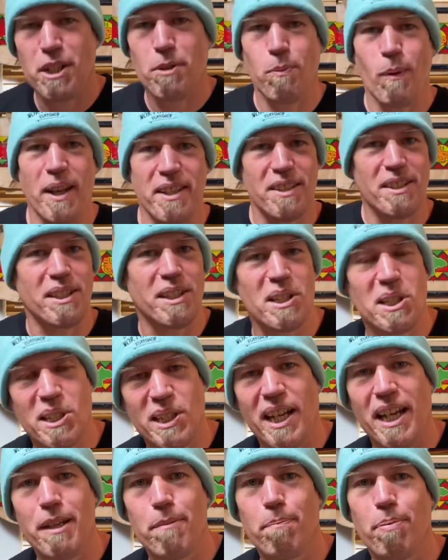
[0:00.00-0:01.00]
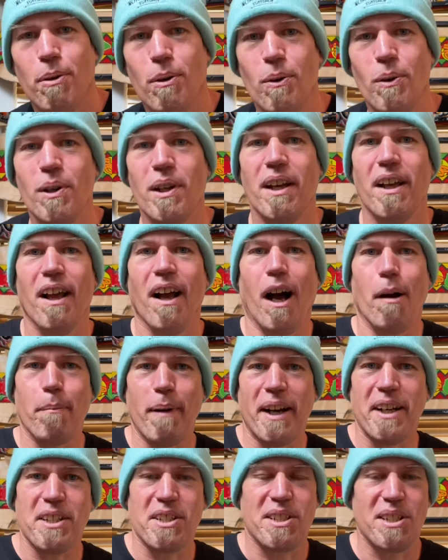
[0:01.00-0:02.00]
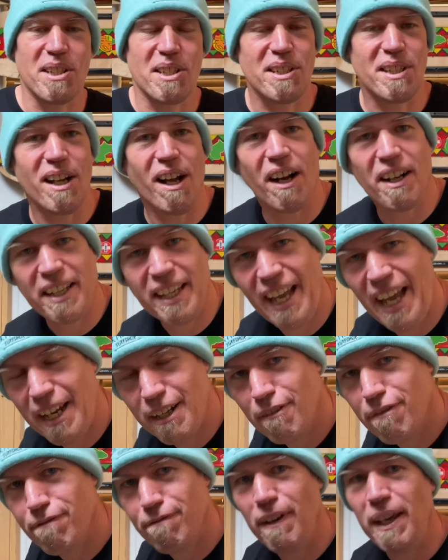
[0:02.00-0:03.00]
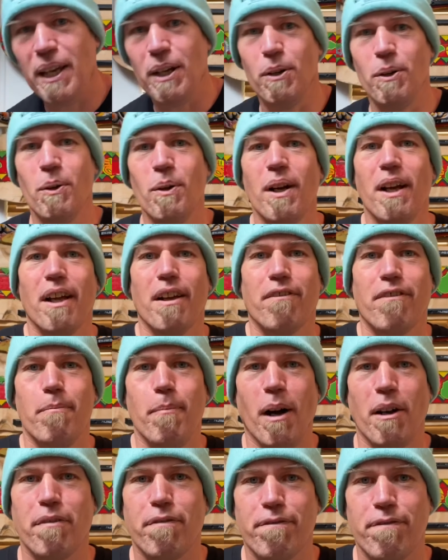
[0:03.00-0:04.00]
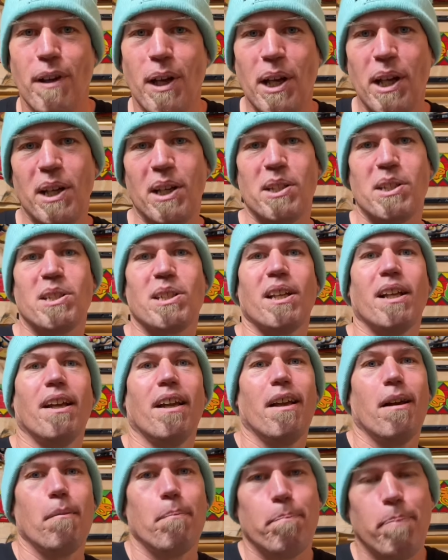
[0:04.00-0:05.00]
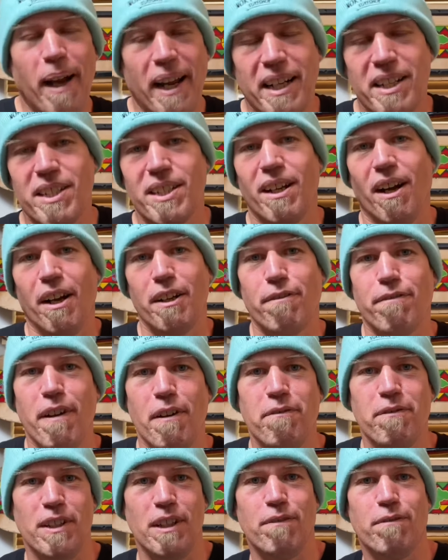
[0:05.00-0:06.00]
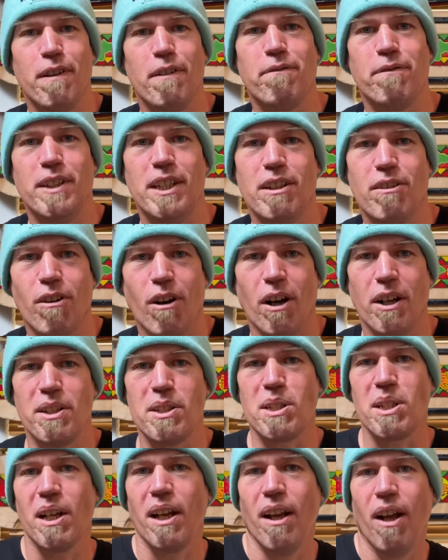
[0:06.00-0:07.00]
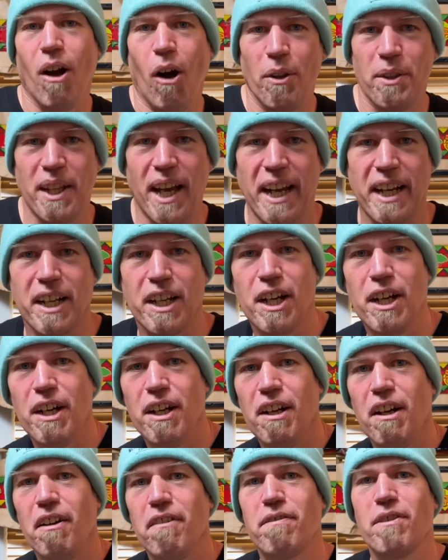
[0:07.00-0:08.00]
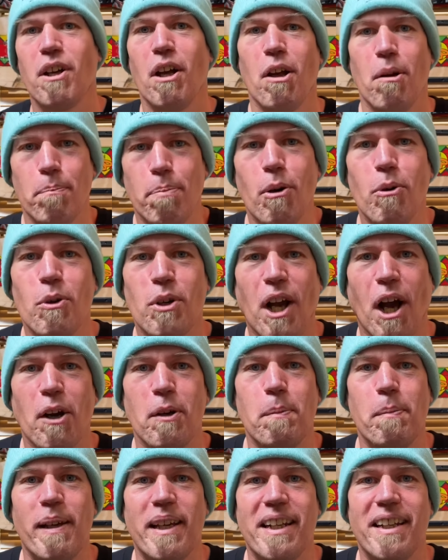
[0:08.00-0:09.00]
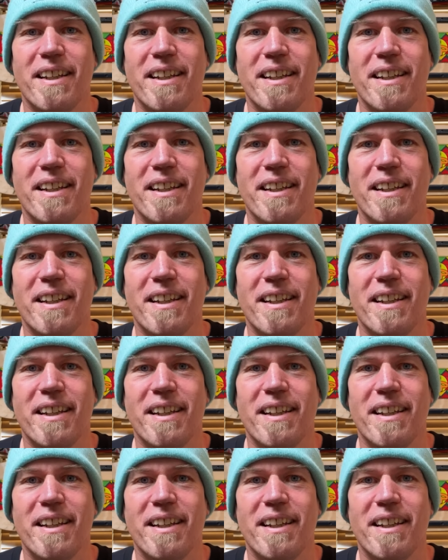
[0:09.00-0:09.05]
went to the skate pool, I managed to start getting a feel for my first backside 50-50 grinds on that curved pool coping.